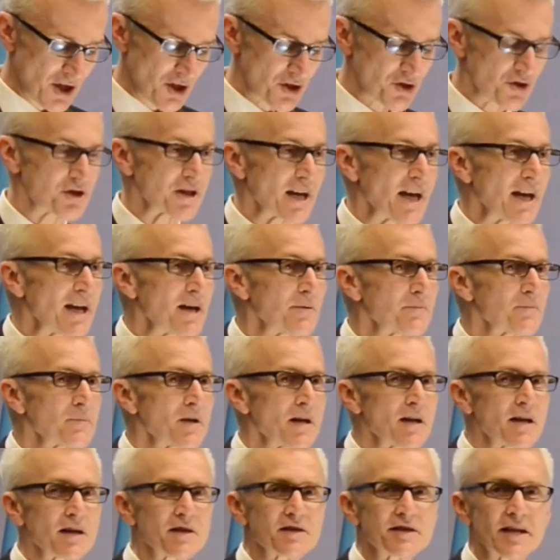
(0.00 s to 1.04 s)

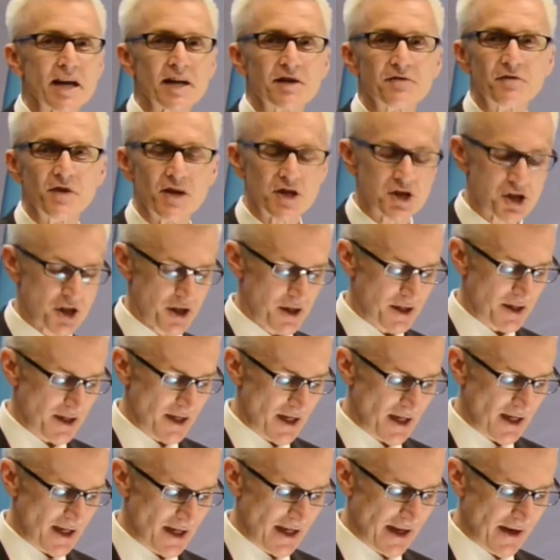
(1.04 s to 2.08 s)
Today, that
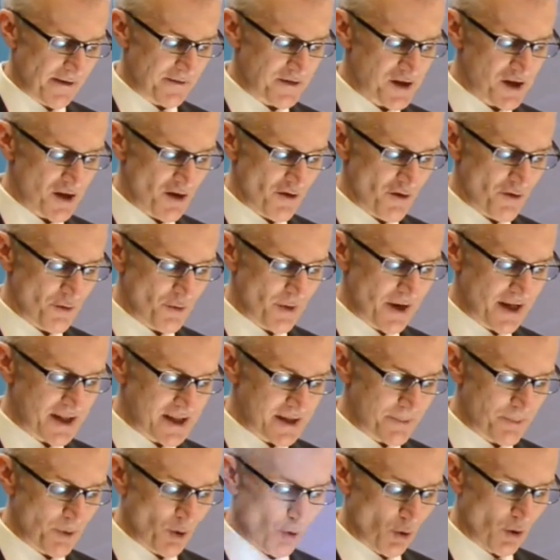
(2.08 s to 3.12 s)
vision lives through
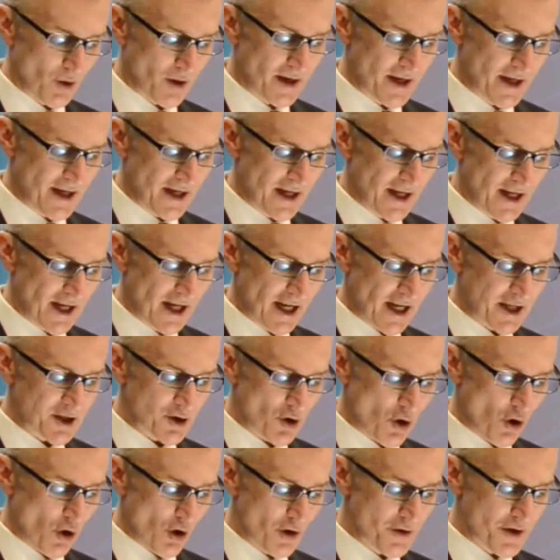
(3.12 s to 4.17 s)
Interpol and
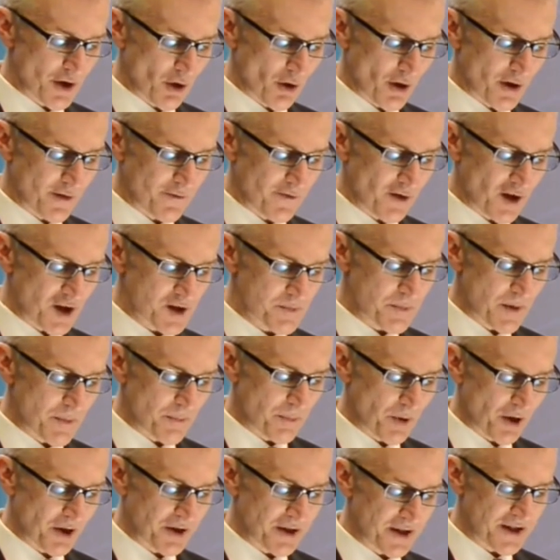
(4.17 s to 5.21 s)
all the law enforcement
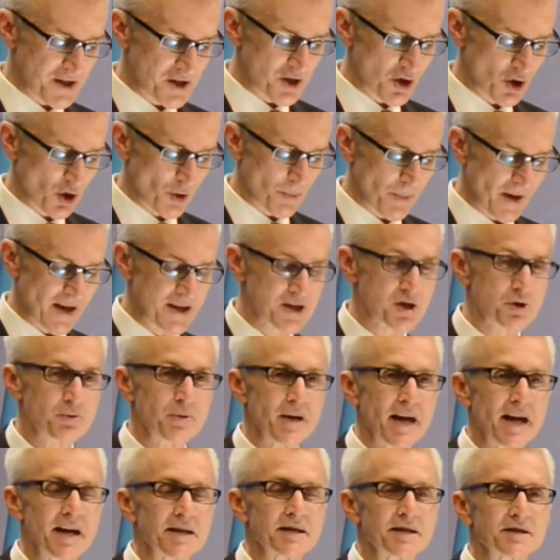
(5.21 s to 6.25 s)
bodies Europe has
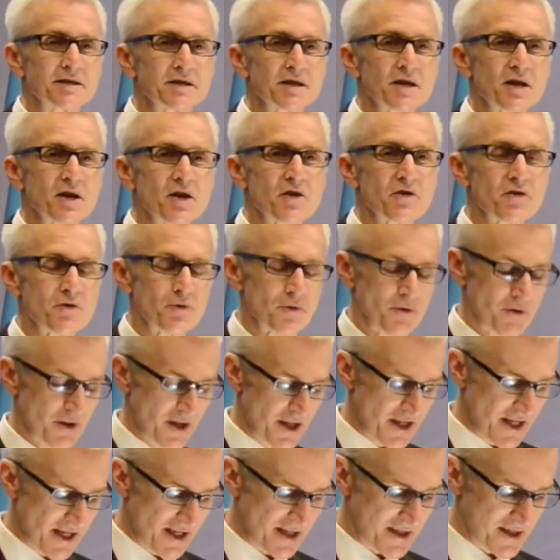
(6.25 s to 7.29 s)
created through the
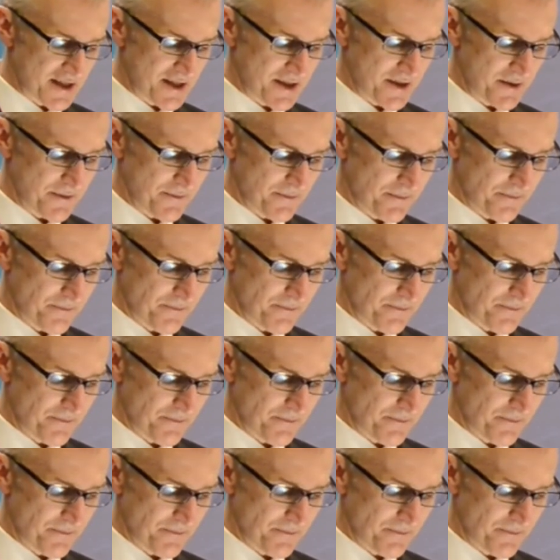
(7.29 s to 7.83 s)
years.